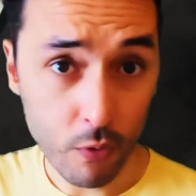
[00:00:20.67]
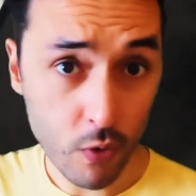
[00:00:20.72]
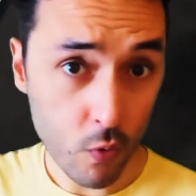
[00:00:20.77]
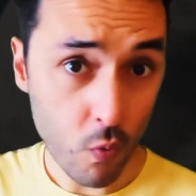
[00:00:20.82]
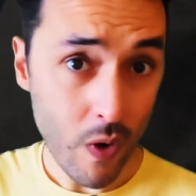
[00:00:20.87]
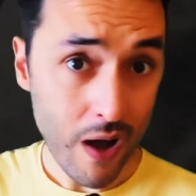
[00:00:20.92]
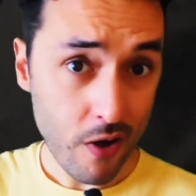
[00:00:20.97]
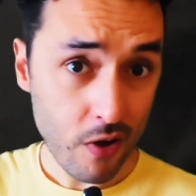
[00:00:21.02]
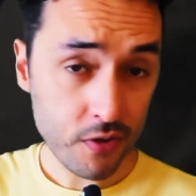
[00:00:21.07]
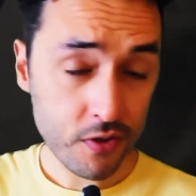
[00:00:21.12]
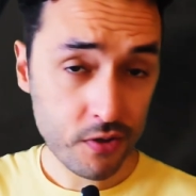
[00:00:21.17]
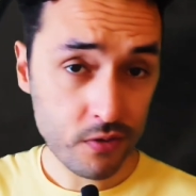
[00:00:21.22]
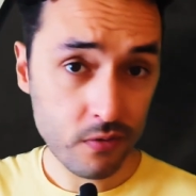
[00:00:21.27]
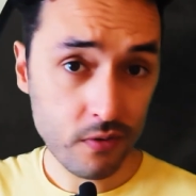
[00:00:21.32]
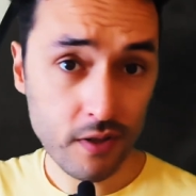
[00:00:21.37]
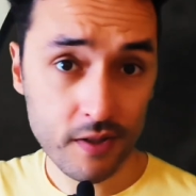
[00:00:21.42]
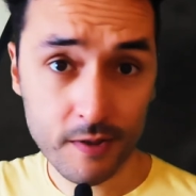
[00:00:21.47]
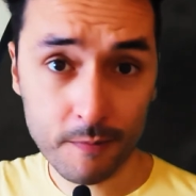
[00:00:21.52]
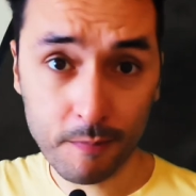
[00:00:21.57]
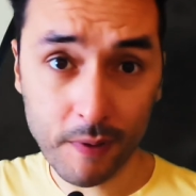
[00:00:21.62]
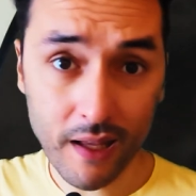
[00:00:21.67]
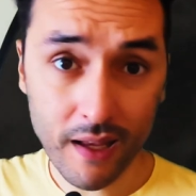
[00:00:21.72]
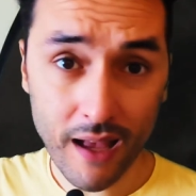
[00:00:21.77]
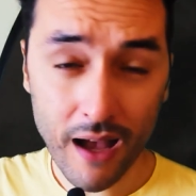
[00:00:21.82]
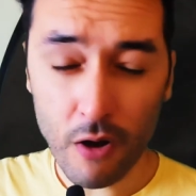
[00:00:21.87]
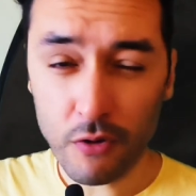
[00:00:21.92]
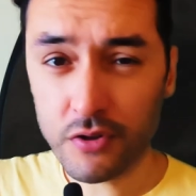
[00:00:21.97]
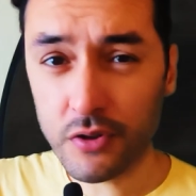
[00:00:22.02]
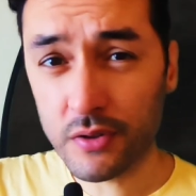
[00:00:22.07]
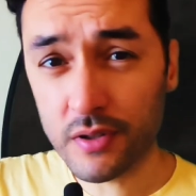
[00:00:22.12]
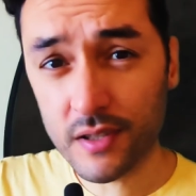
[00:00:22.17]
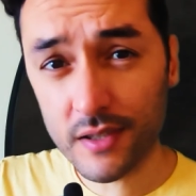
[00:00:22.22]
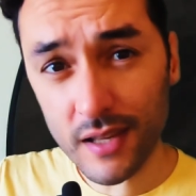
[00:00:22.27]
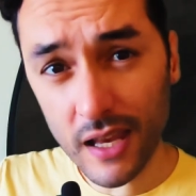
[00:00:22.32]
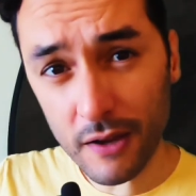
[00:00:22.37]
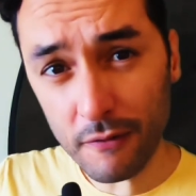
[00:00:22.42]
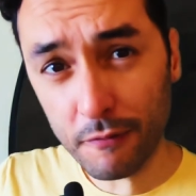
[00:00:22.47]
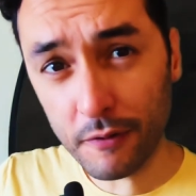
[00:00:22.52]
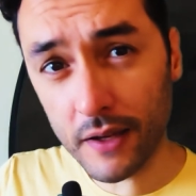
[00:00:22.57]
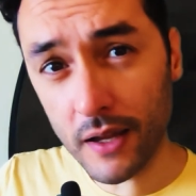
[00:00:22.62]
I will also explain how to
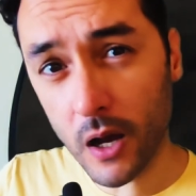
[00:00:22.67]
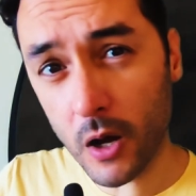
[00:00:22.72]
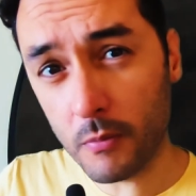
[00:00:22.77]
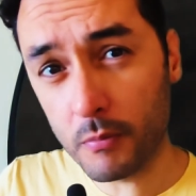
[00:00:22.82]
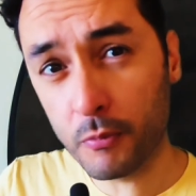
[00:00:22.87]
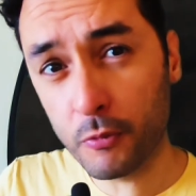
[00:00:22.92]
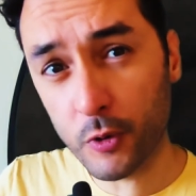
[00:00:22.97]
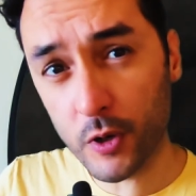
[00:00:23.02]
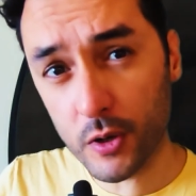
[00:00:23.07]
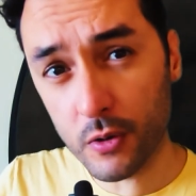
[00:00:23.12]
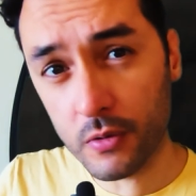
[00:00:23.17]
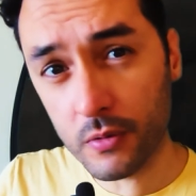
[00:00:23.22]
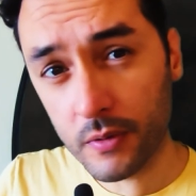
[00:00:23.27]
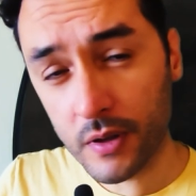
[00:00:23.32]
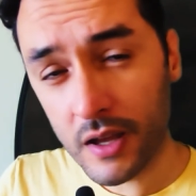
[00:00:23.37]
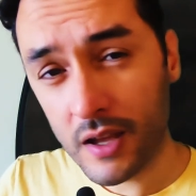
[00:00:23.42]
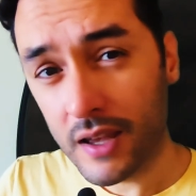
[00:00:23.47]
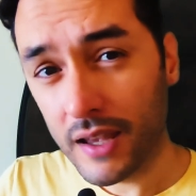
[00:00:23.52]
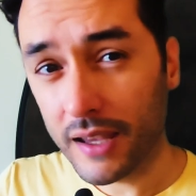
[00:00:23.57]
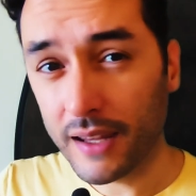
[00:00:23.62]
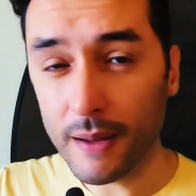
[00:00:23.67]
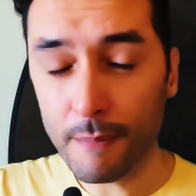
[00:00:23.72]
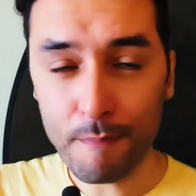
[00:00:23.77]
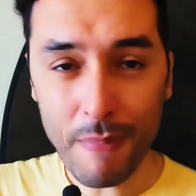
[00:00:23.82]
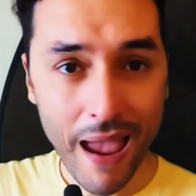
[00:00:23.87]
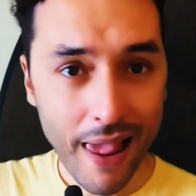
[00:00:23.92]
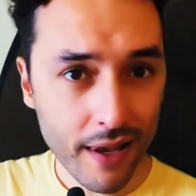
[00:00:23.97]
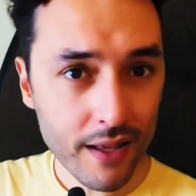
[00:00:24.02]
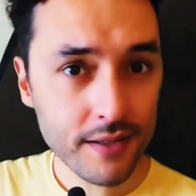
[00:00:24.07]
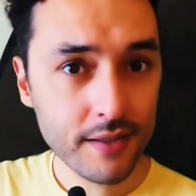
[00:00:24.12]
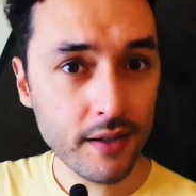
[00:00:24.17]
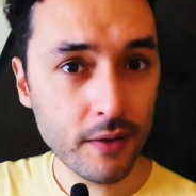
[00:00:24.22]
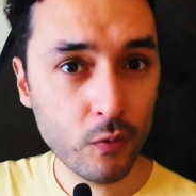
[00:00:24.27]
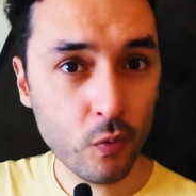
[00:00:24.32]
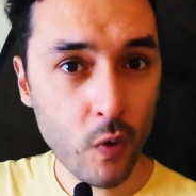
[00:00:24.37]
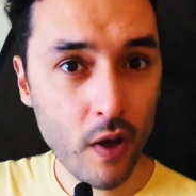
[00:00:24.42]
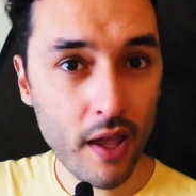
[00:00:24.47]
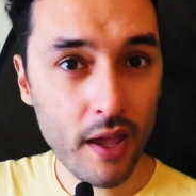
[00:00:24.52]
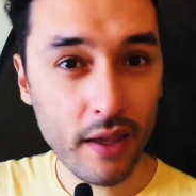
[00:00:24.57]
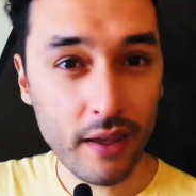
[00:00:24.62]
safely homebrew in a balanced
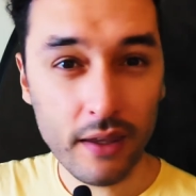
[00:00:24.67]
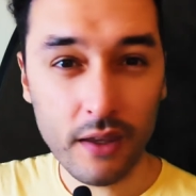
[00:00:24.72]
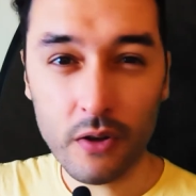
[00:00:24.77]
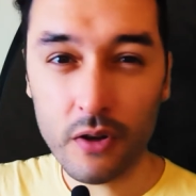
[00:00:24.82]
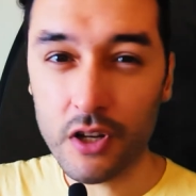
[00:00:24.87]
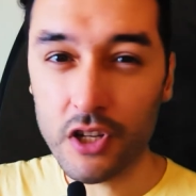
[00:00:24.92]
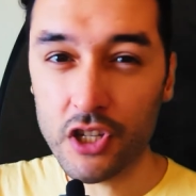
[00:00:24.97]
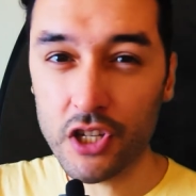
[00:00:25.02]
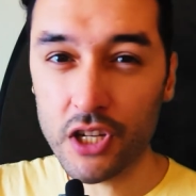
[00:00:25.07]
way your